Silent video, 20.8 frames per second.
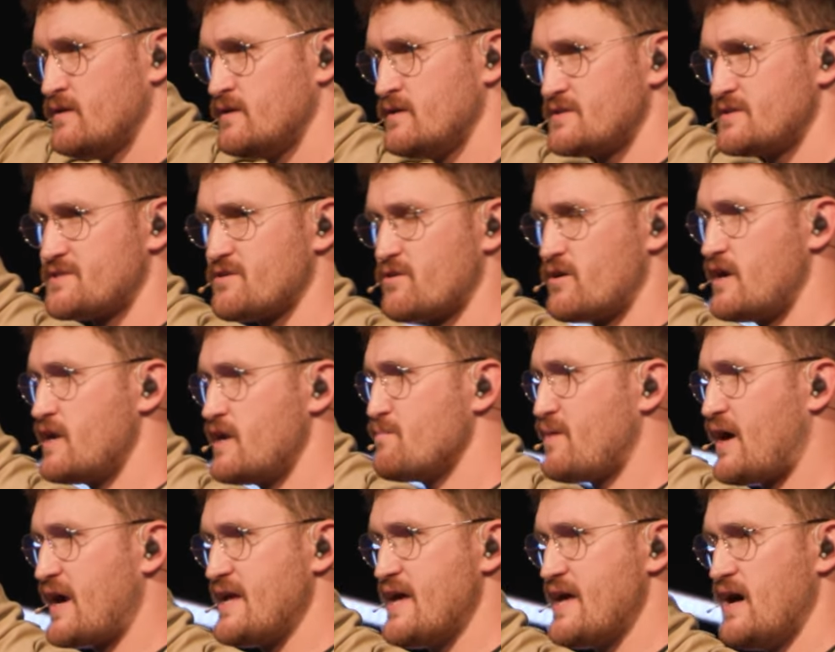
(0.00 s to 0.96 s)
Is there
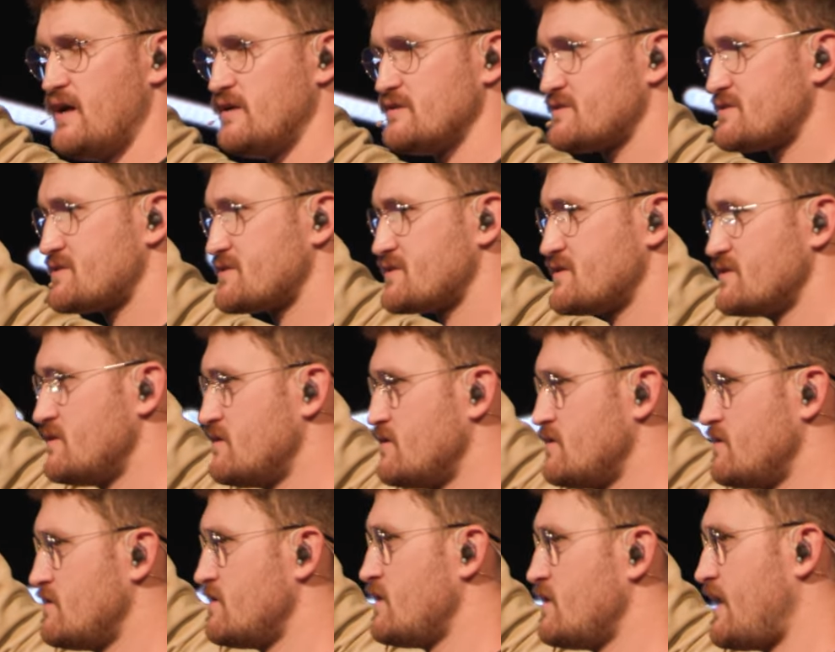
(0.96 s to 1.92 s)
anybody else?
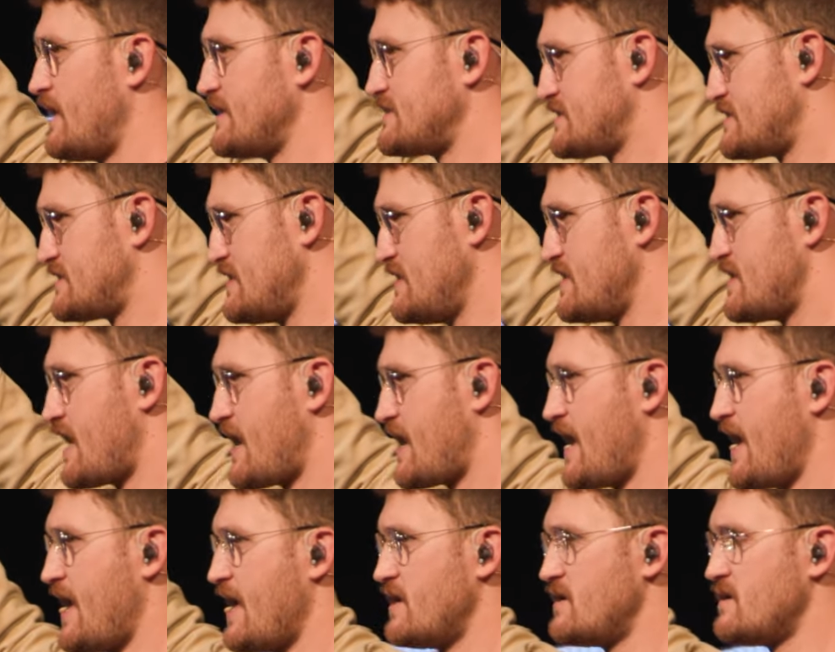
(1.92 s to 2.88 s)
I see that
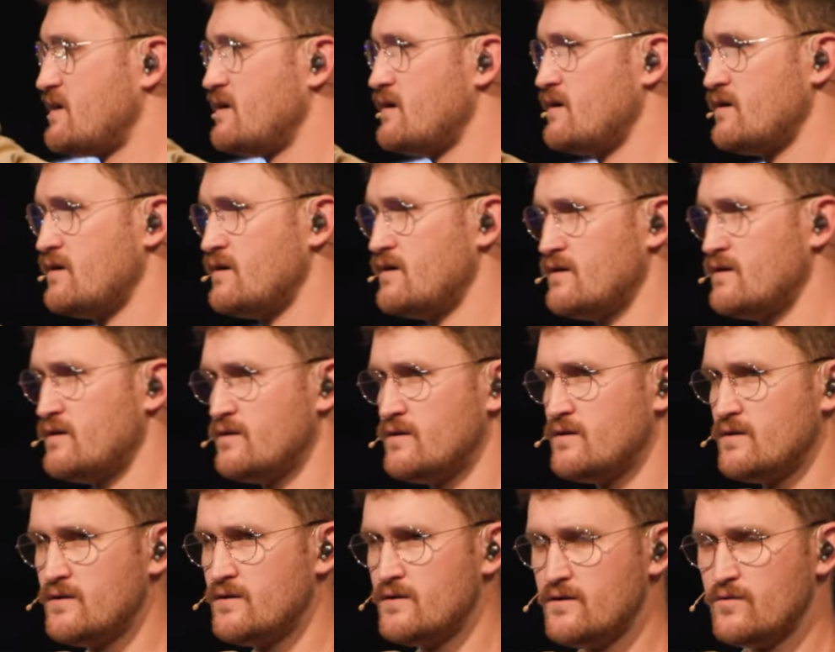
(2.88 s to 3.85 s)
hand.
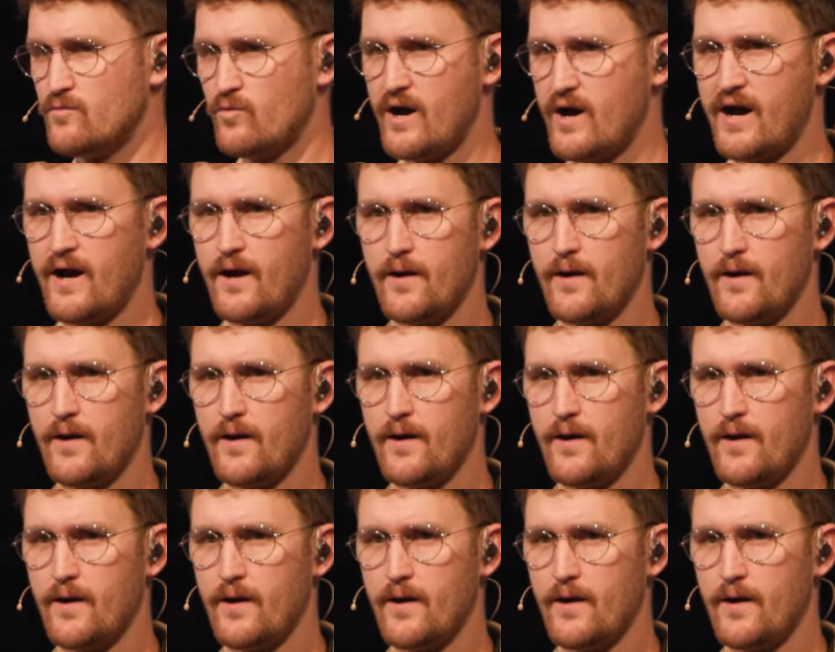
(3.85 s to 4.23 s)
Wow.